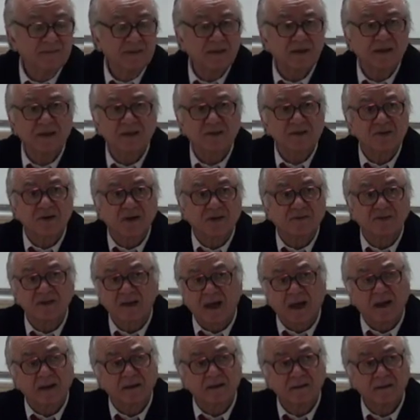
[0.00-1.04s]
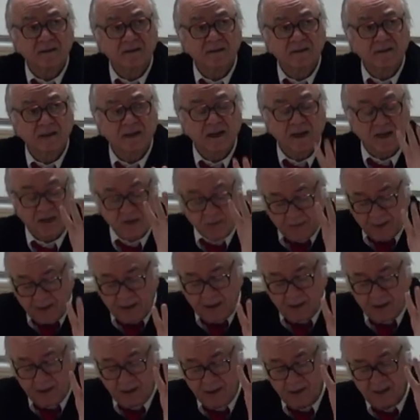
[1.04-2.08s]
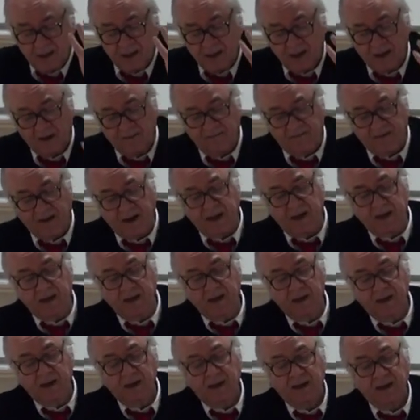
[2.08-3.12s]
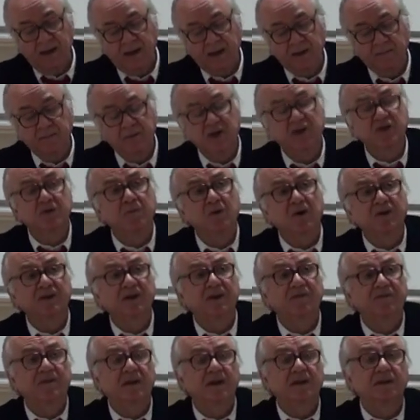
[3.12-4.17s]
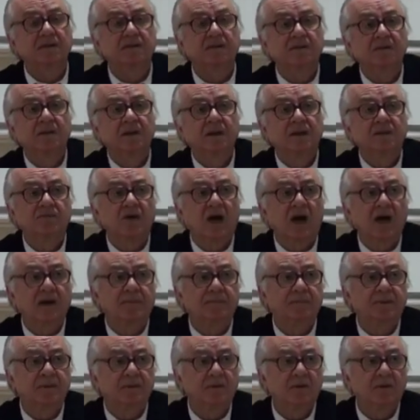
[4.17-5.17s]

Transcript: It is not sad. It has been a very a much more different type